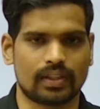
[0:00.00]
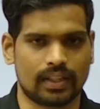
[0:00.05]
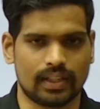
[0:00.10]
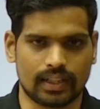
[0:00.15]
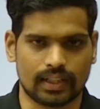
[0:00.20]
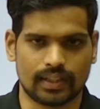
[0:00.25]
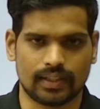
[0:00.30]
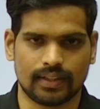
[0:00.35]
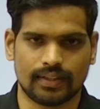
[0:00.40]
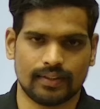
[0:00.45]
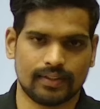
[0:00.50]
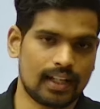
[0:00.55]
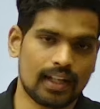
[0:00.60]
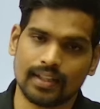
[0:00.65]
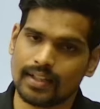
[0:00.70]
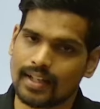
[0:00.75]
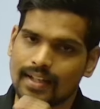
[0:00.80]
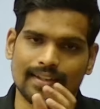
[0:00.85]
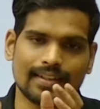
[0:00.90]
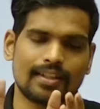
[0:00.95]
correct.
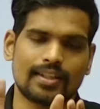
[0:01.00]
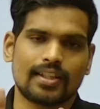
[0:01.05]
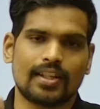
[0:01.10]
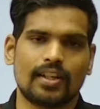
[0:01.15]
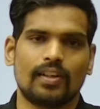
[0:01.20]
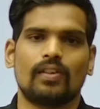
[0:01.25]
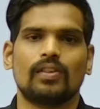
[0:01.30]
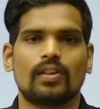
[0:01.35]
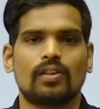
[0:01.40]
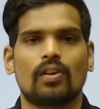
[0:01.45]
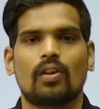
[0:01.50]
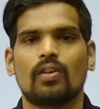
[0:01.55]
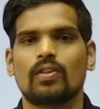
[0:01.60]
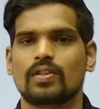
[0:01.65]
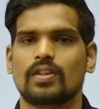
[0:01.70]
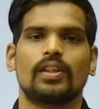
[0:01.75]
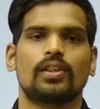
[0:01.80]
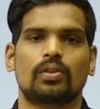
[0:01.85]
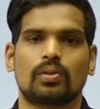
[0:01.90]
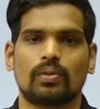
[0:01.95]
Sun doesn't stay on the north
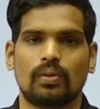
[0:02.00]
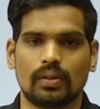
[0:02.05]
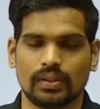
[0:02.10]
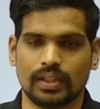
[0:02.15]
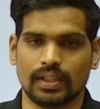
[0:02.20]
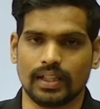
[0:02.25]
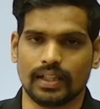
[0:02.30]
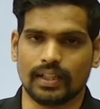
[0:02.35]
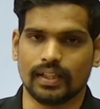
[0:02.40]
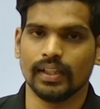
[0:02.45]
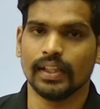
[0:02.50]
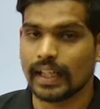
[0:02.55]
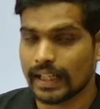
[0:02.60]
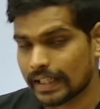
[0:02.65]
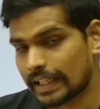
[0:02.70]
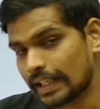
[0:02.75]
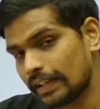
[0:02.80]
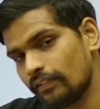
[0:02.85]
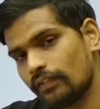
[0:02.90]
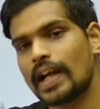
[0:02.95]
side throughout the day.
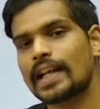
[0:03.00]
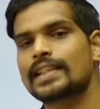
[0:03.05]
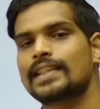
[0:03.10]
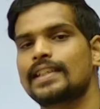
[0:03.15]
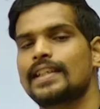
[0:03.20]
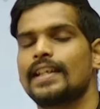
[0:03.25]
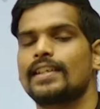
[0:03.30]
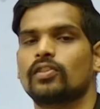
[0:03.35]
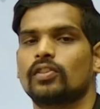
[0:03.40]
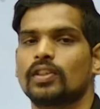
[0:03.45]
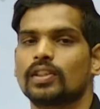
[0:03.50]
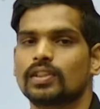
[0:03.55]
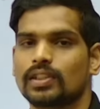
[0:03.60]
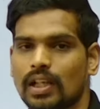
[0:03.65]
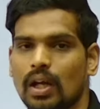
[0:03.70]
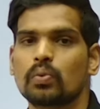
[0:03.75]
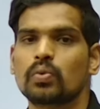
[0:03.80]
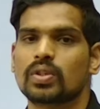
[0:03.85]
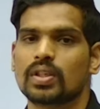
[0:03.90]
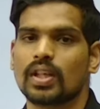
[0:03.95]
It in fact stays on the
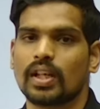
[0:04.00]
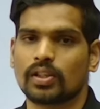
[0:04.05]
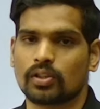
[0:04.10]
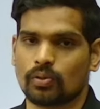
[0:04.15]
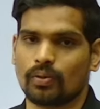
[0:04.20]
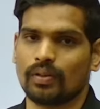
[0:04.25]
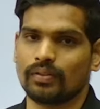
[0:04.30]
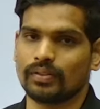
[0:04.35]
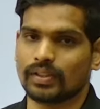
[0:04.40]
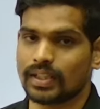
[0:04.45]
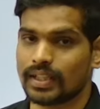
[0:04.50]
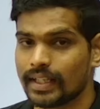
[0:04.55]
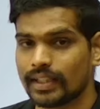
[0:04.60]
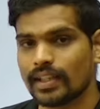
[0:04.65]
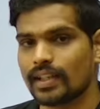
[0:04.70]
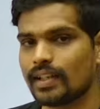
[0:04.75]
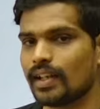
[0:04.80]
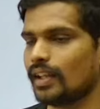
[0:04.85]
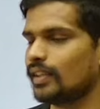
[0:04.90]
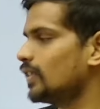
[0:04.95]
south side throughout the day in
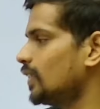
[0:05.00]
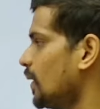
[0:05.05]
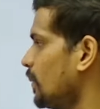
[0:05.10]
the northern